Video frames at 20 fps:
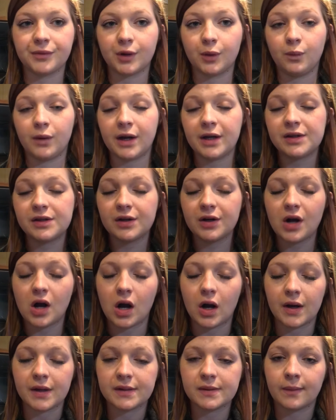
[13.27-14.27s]
Rickets are
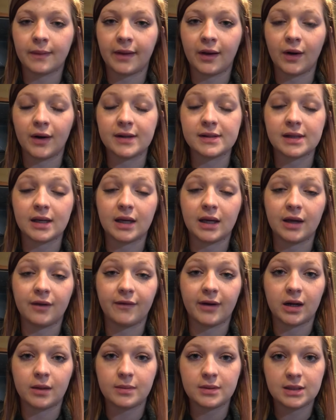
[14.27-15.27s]
caused when there is a
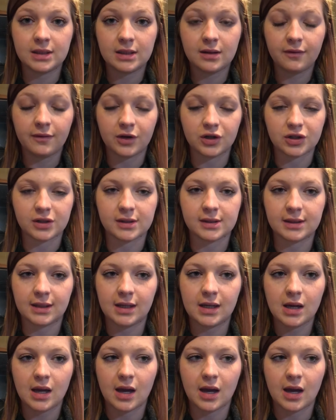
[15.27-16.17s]
vitamin D deficiency,